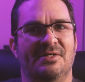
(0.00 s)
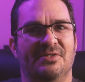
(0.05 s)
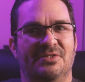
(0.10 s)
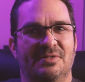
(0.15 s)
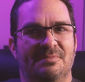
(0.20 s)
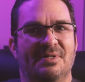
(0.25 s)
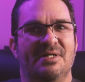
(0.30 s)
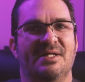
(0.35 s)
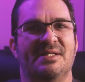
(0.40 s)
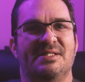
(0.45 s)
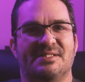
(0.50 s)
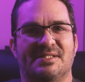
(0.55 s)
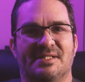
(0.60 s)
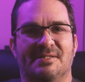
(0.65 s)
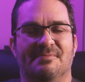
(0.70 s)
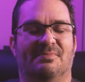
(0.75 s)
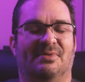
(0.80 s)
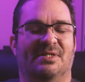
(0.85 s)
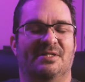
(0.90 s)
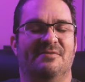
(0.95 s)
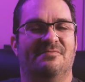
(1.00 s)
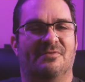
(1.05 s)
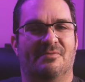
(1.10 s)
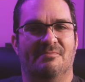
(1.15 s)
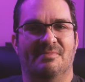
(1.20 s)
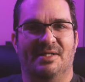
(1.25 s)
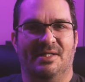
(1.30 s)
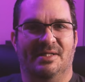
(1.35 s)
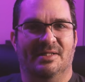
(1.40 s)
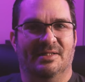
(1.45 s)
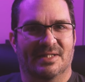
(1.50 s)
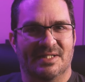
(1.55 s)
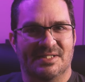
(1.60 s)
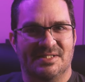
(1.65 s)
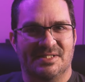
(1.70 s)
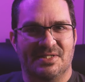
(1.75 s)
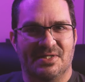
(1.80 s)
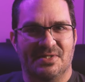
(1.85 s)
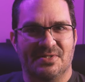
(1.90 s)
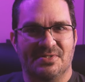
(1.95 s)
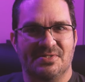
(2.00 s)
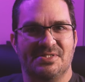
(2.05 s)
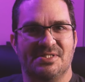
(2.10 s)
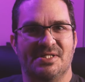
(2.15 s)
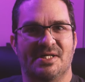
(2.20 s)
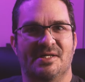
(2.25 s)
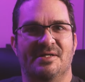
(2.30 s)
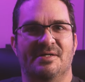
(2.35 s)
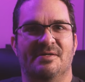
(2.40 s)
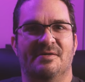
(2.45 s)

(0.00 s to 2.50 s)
to put it simply, for many listeners,